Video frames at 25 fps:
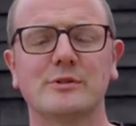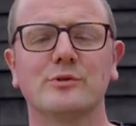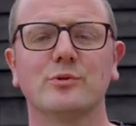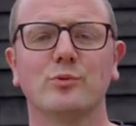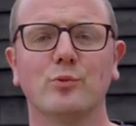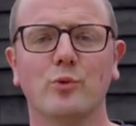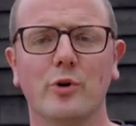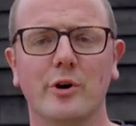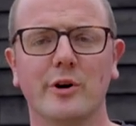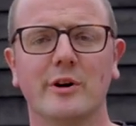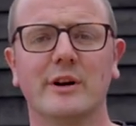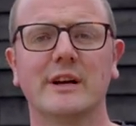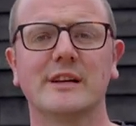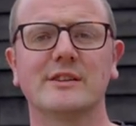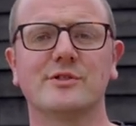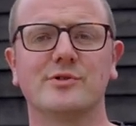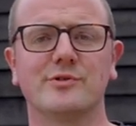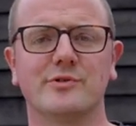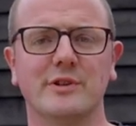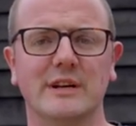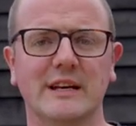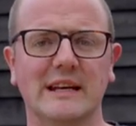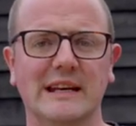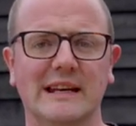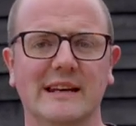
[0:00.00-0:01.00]
So water gets
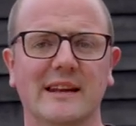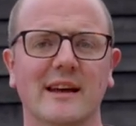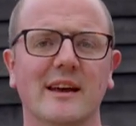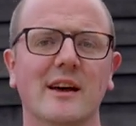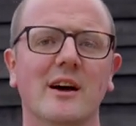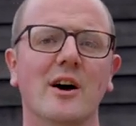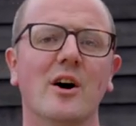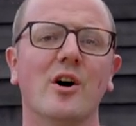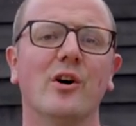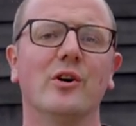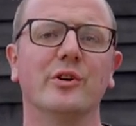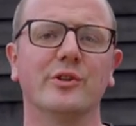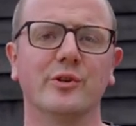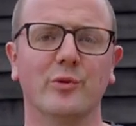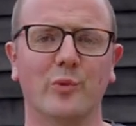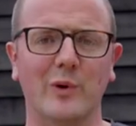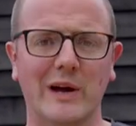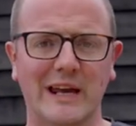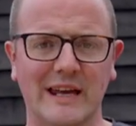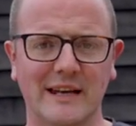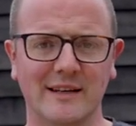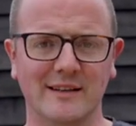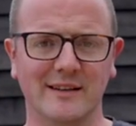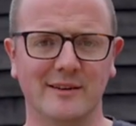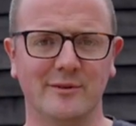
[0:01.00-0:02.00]
treated on the
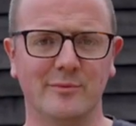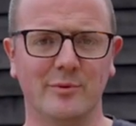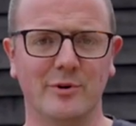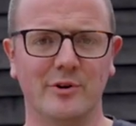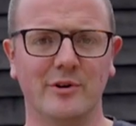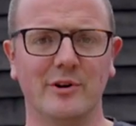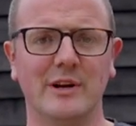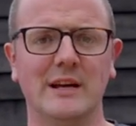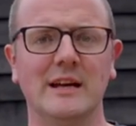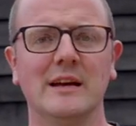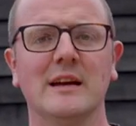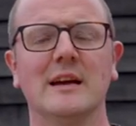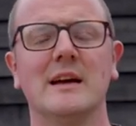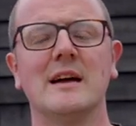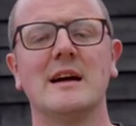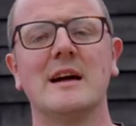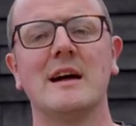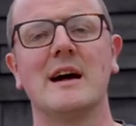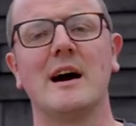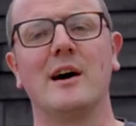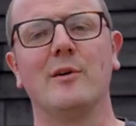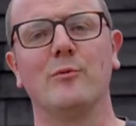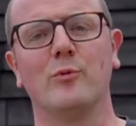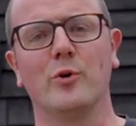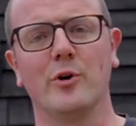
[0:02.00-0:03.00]
way into the brewery
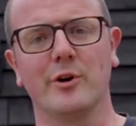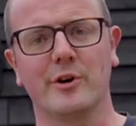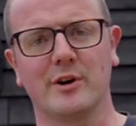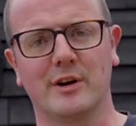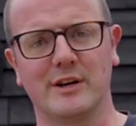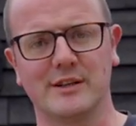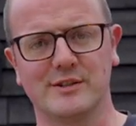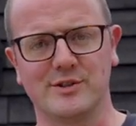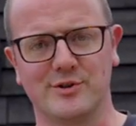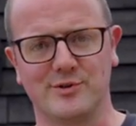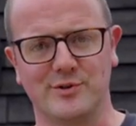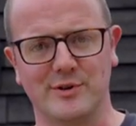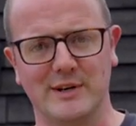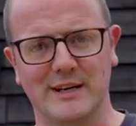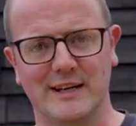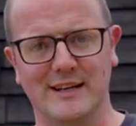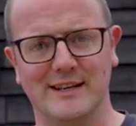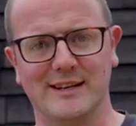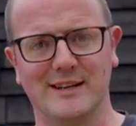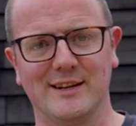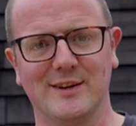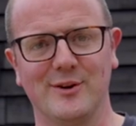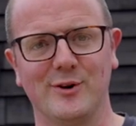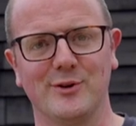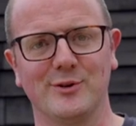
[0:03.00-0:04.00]
and water gets
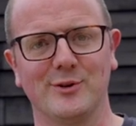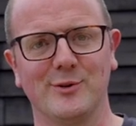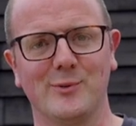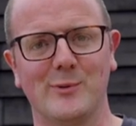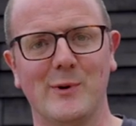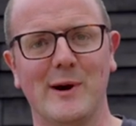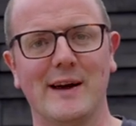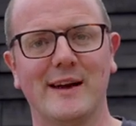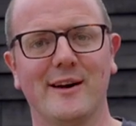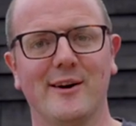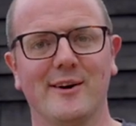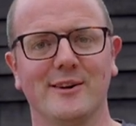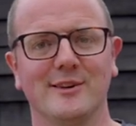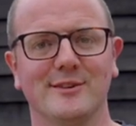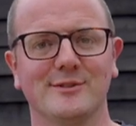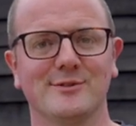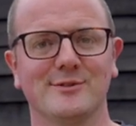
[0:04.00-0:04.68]
treated on the way out.